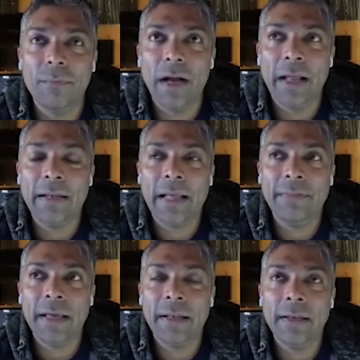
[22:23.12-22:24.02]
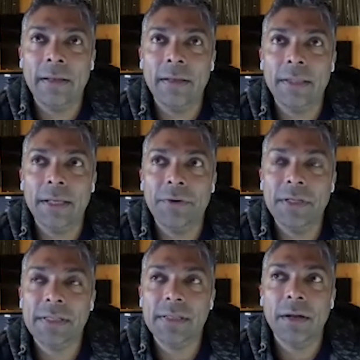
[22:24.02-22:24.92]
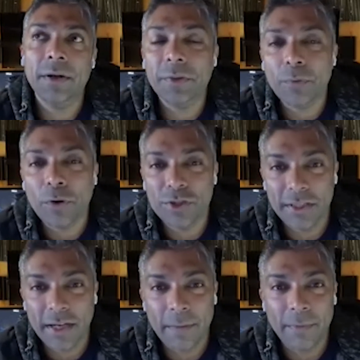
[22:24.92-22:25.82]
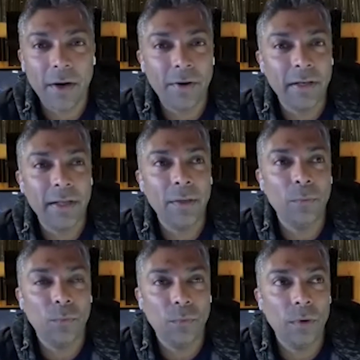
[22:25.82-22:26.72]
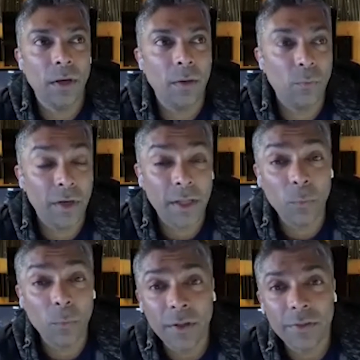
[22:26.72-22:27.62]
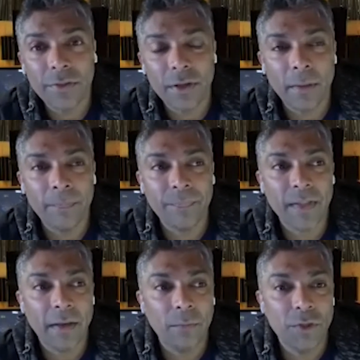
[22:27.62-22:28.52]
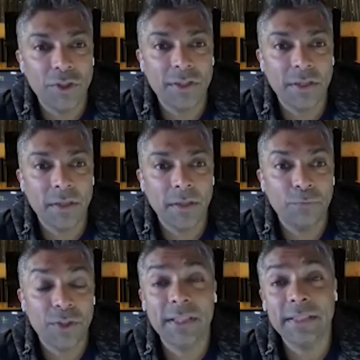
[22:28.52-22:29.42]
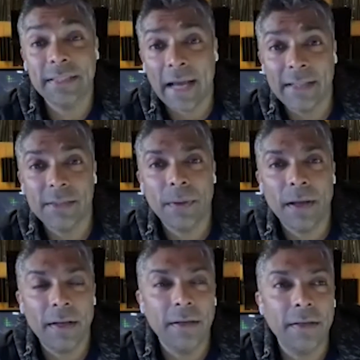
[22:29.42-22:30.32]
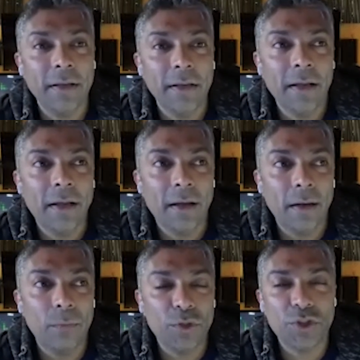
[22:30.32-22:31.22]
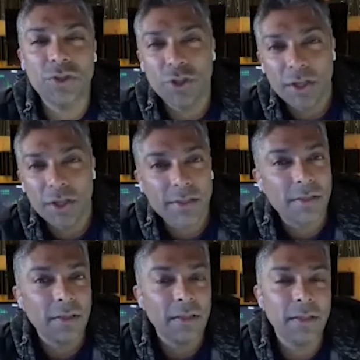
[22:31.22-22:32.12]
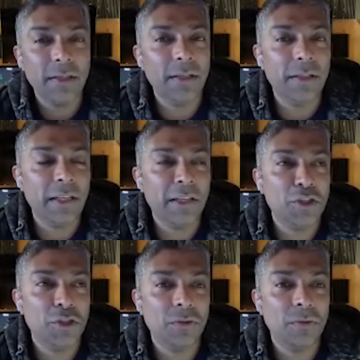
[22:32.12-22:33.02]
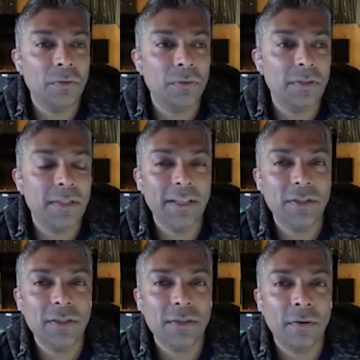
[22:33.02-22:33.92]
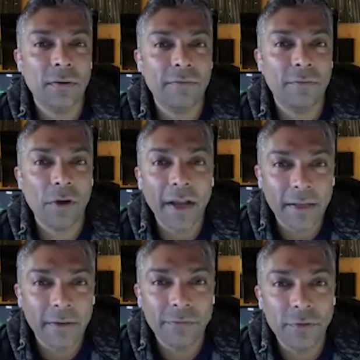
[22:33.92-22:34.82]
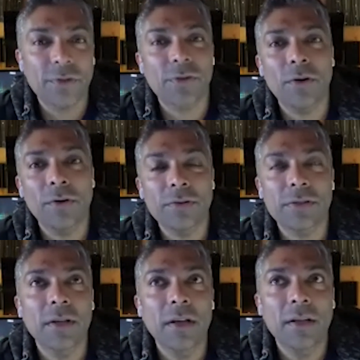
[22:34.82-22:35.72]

And then there is another project that I'm currently working with, which is a dance band, which is just in the initial stages of writing a few songs.